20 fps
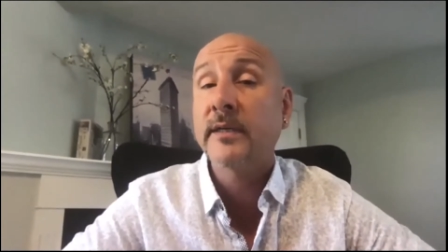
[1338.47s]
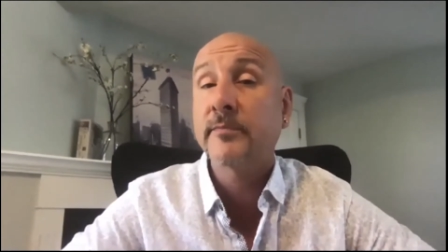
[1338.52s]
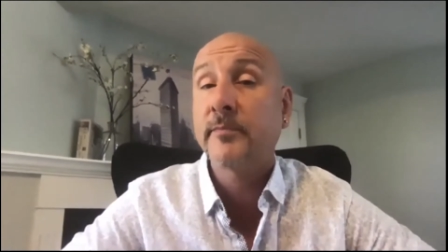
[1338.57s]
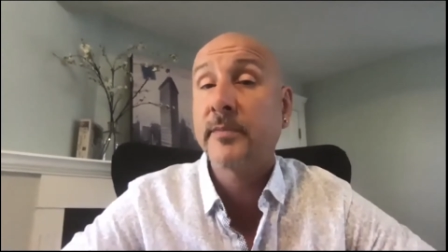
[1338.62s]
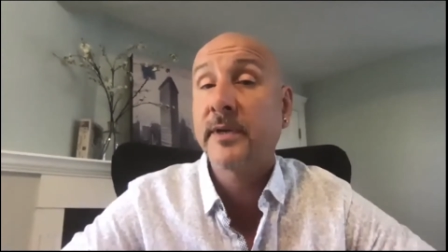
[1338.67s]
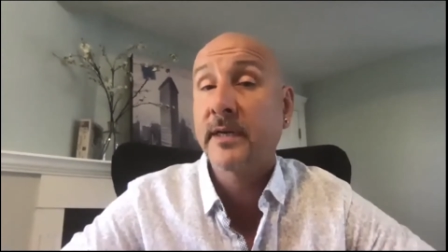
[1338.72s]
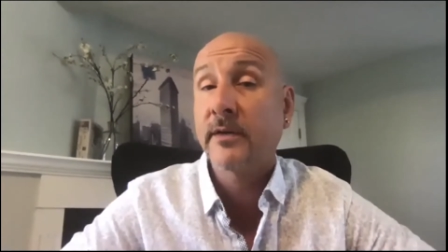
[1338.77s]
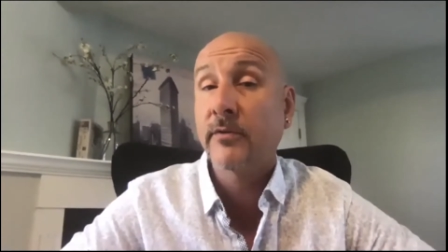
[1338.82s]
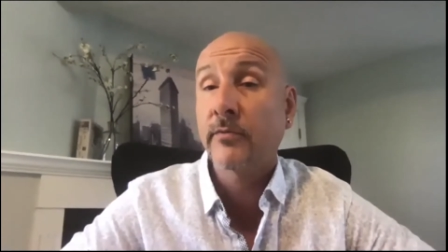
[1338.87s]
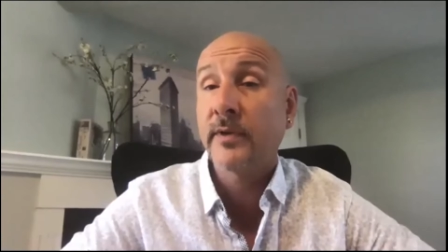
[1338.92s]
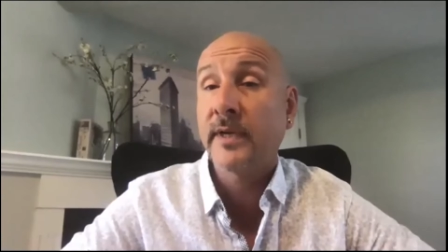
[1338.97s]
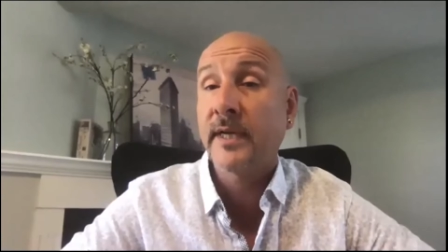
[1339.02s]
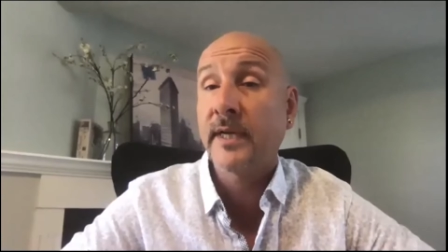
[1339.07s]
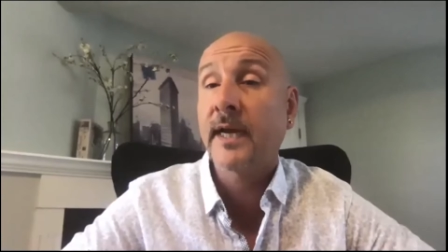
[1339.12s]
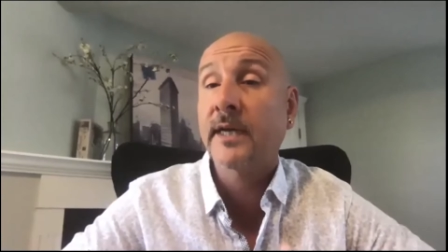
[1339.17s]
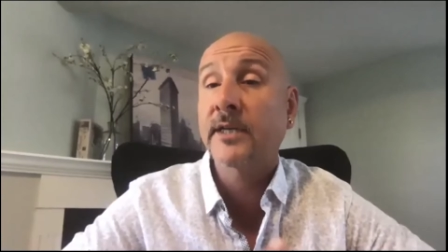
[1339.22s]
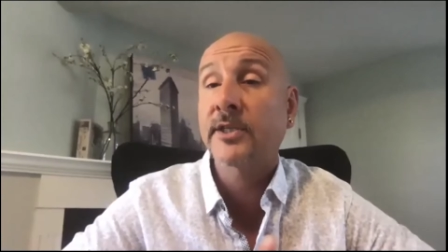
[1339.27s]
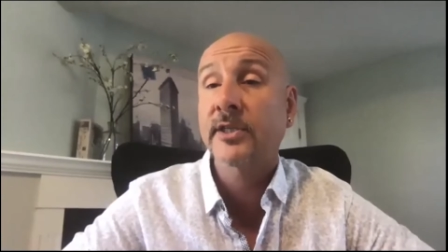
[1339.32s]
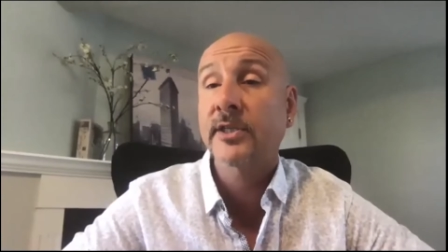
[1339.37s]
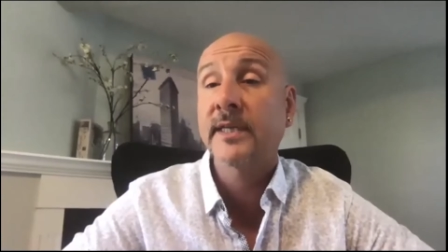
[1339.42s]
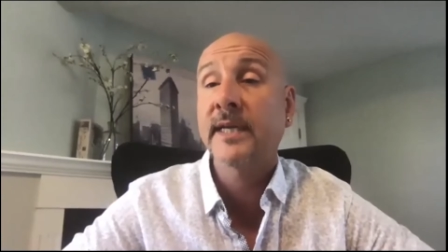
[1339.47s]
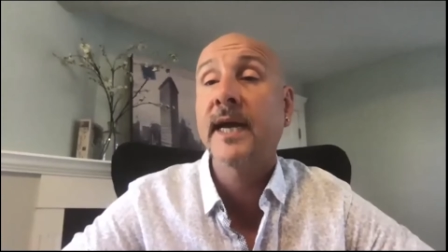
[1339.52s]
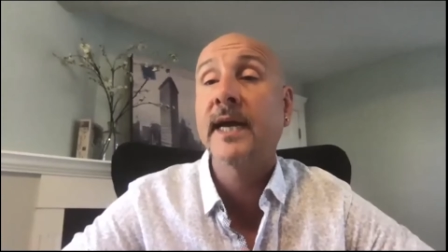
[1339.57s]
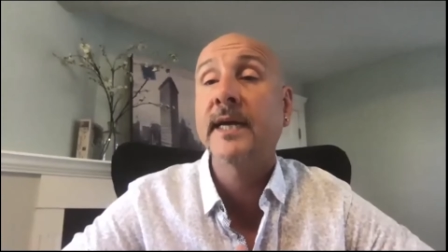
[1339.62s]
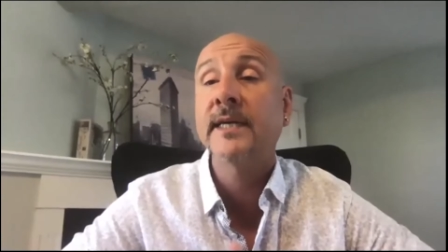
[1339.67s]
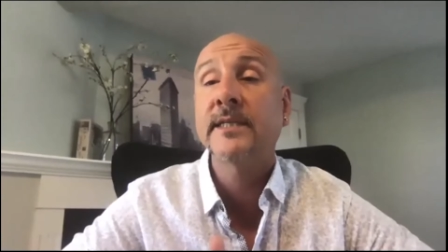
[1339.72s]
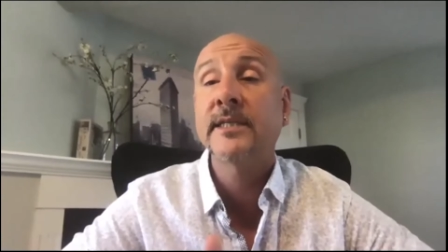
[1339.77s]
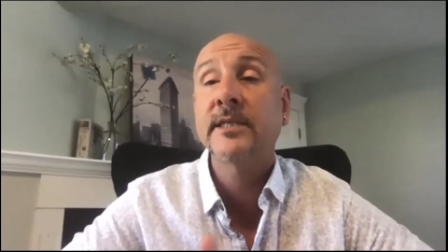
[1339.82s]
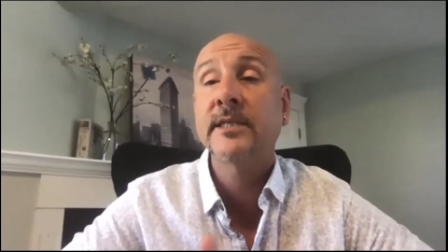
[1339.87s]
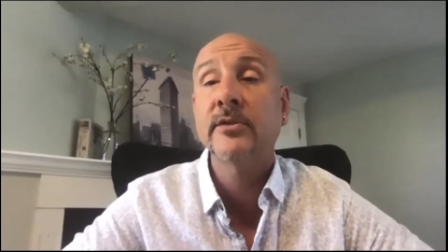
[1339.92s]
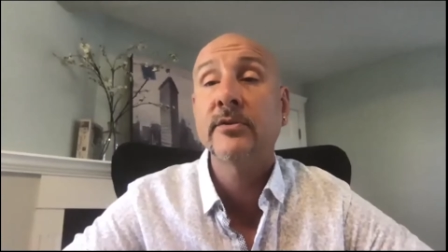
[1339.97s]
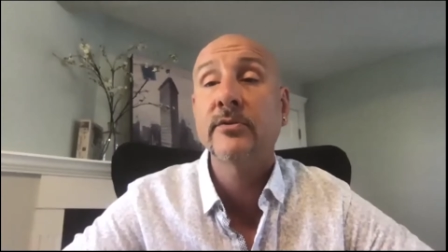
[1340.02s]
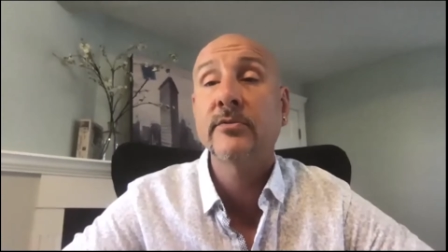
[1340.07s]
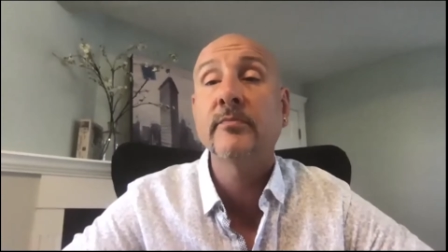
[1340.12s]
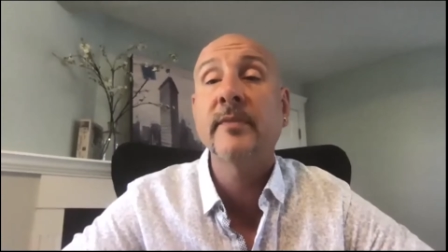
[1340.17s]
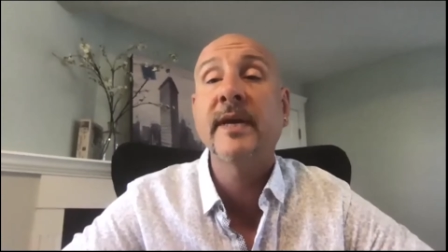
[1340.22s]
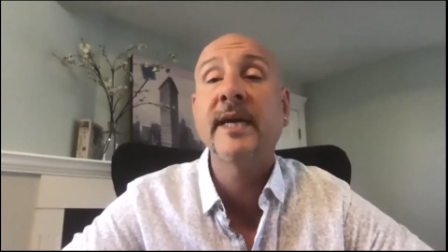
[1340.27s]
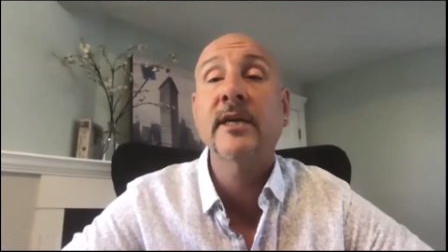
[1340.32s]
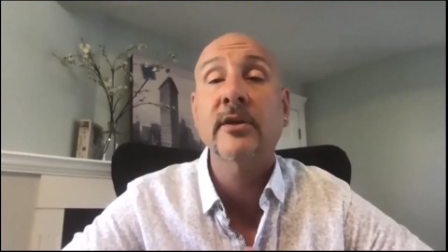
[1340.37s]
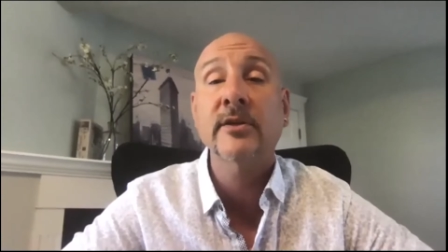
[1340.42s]
but we actually had to
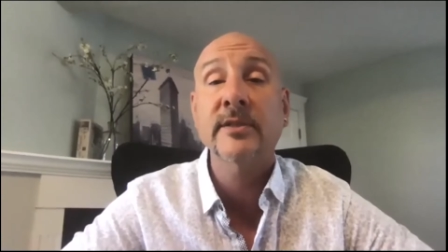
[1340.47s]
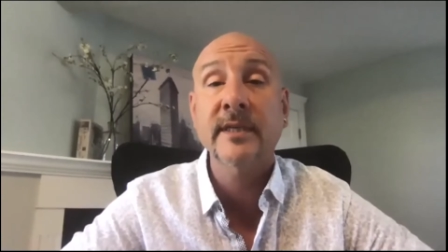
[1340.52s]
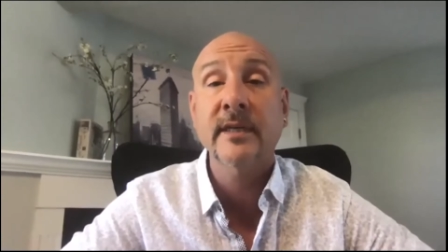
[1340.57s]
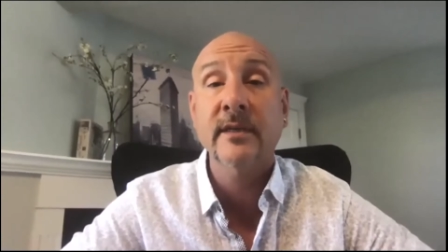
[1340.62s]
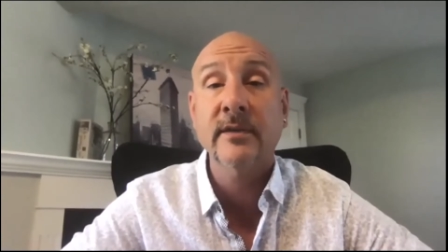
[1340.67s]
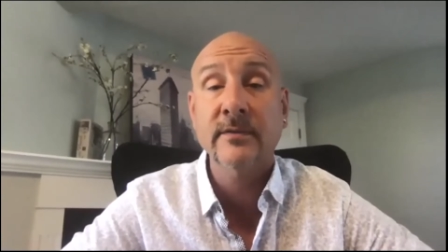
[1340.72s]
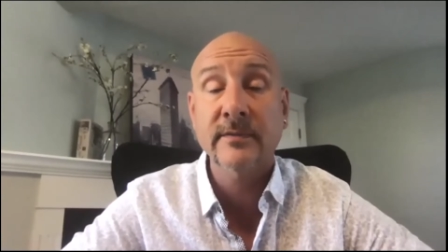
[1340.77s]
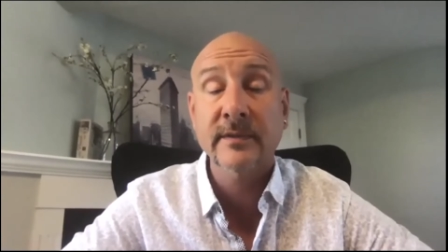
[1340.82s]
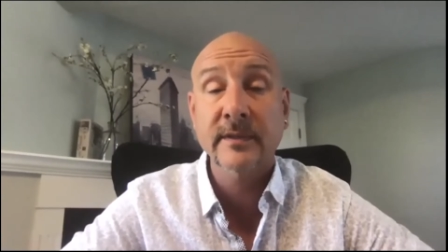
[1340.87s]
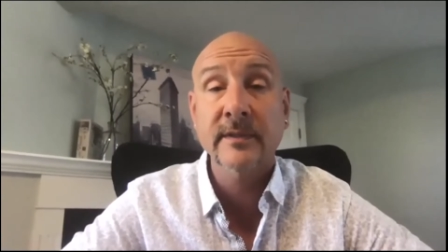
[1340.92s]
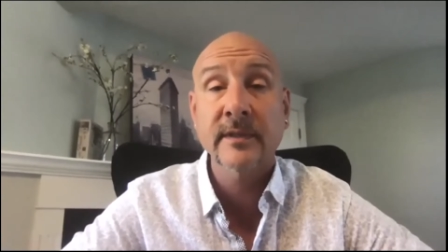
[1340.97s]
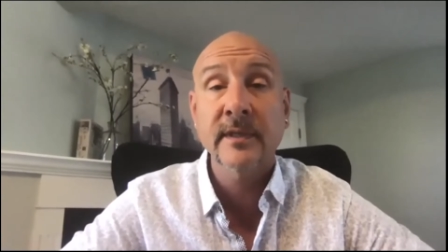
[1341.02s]
make ourselves